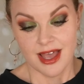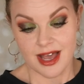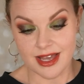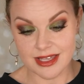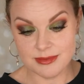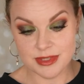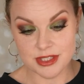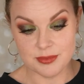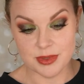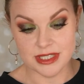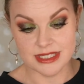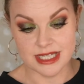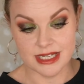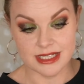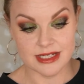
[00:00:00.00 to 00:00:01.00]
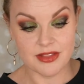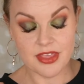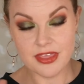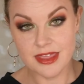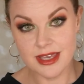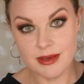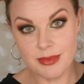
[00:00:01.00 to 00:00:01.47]
I am super excited.
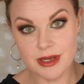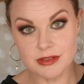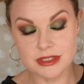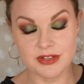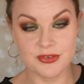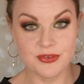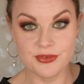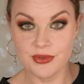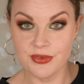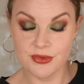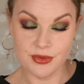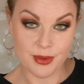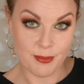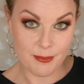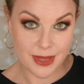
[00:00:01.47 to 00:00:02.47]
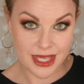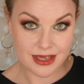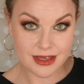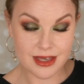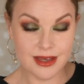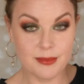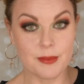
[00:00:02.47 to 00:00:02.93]
The thing about 5050
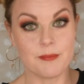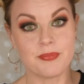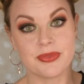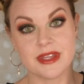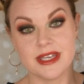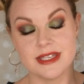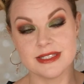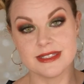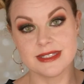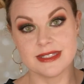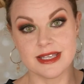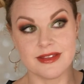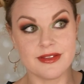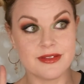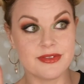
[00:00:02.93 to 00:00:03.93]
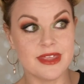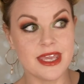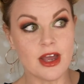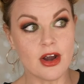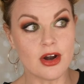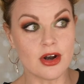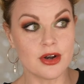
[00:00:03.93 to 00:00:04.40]
Makeup, it's
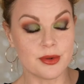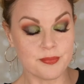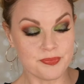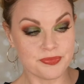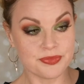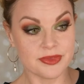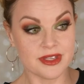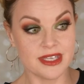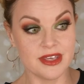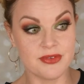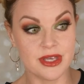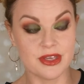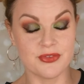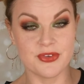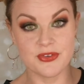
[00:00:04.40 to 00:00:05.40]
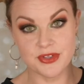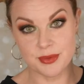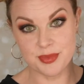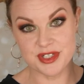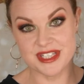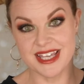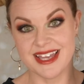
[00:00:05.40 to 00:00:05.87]
they are giving
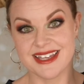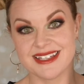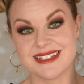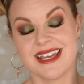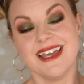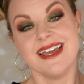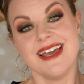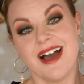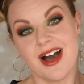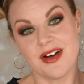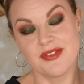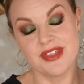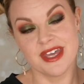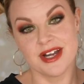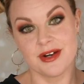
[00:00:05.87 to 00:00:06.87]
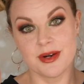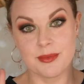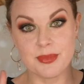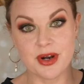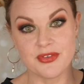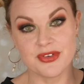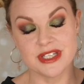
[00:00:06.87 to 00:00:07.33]
50% of their
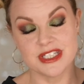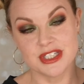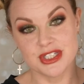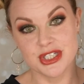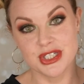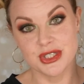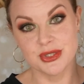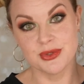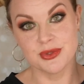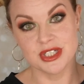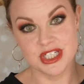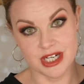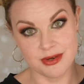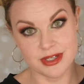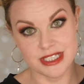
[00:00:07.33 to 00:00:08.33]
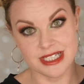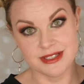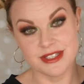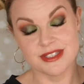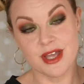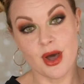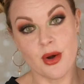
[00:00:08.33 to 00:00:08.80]
profit to charity,
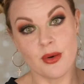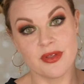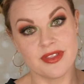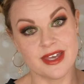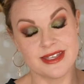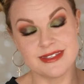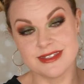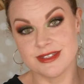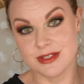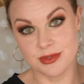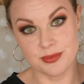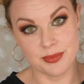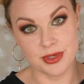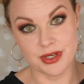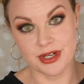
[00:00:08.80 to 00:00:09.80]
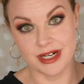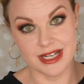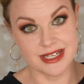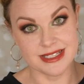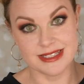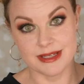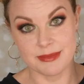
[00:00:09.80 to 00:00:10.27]
so that's super
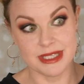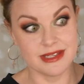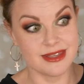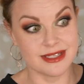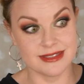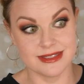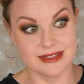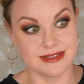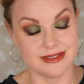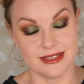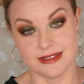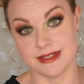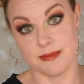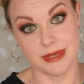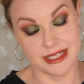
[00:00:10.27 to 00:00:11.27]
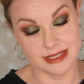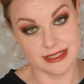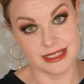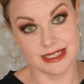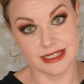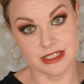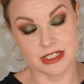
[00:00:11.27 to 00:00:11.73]
nice. I mean, that's
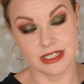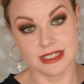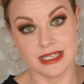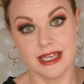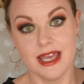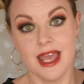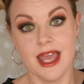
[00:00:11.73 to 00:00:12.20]
amazing actually.